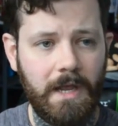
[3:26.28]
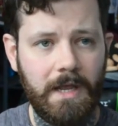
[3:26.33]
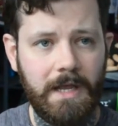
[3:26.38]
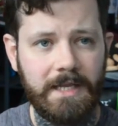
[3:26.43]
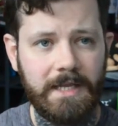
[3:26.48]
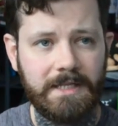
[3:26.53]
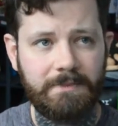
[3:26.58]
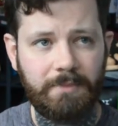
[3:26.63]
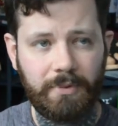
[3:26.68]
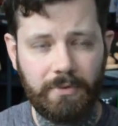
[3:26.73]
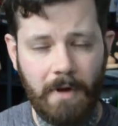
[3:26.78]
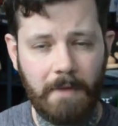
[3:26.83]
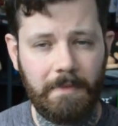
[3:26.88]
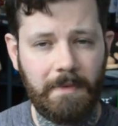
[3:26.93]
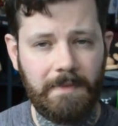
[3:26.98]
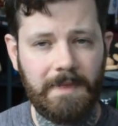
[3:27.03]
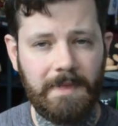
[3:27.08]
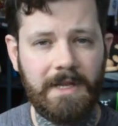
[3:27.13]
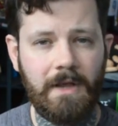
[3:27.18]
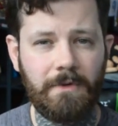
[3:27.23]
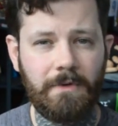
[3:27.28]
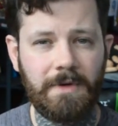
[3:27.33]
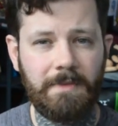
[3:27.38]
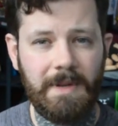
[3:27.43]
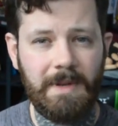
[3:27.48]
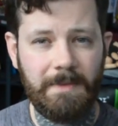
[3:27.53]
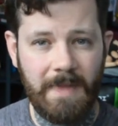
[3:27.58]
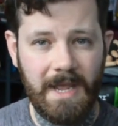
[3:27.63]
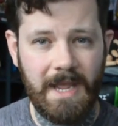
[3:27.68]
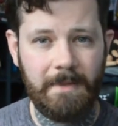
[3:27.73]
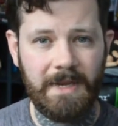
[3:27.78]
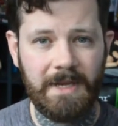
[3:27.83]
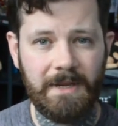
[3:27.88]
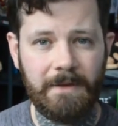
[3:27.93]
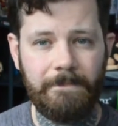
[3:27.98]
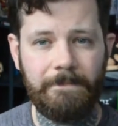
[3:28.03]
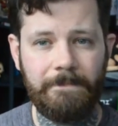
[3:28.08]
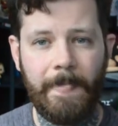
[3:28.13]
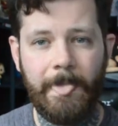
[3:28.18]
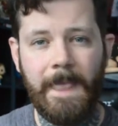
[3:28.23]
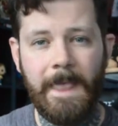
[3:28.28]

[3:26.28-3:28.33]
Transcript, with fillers: it's probably going to be Birmingham.